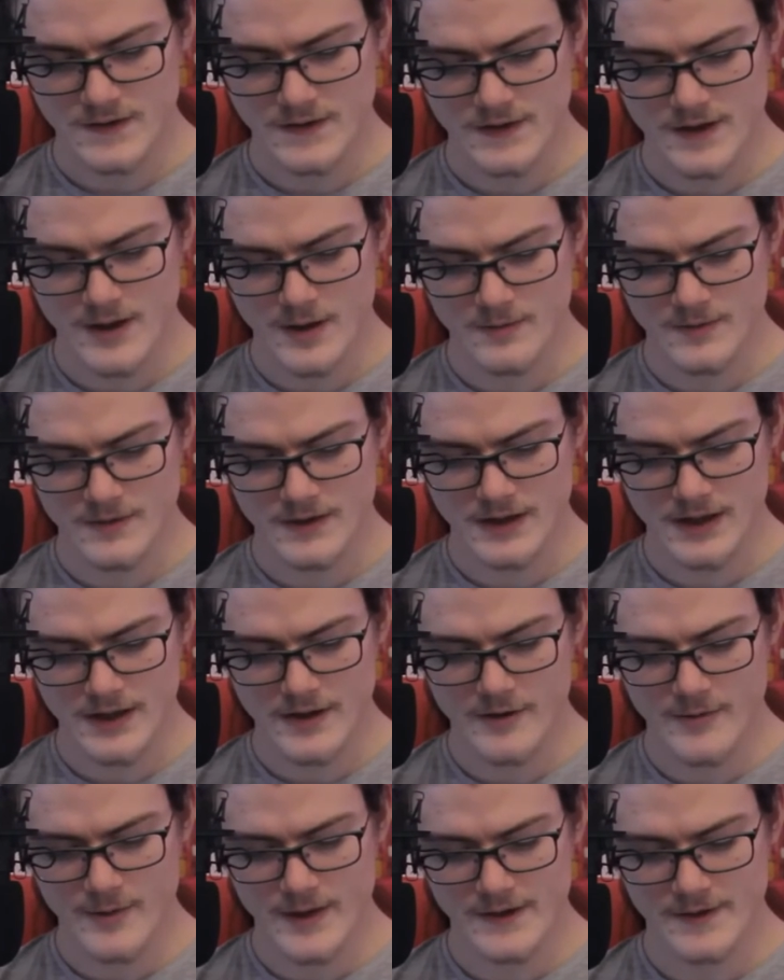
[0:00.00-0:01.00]
and help to clear
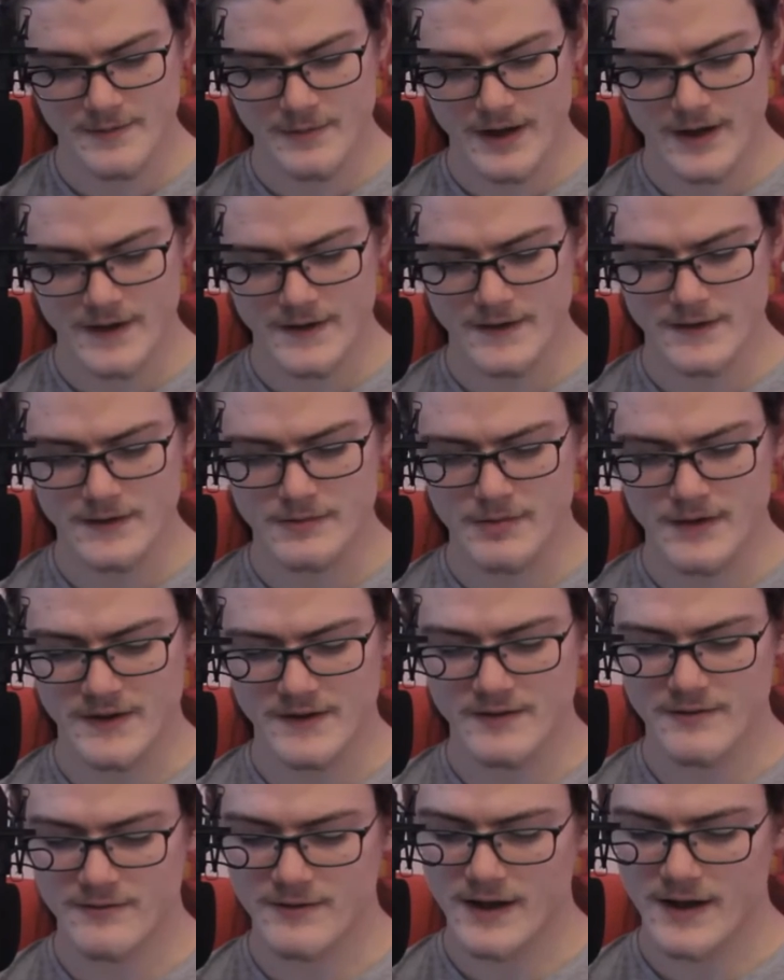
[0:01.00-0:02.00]
away spiders and
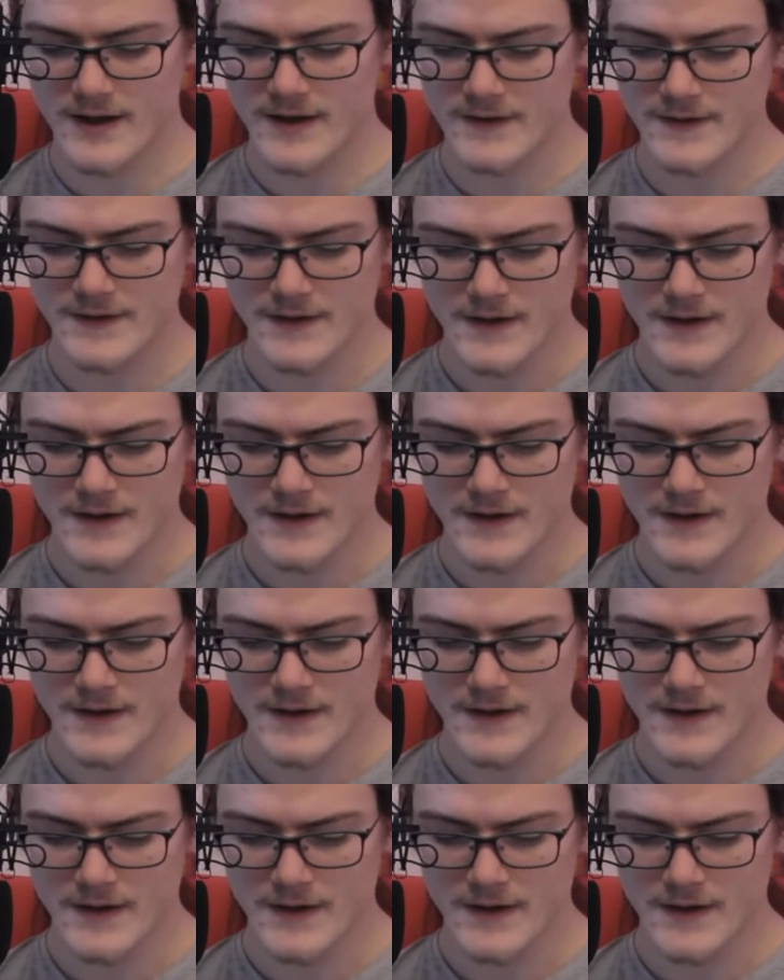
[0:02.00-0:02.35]
buzzing flies,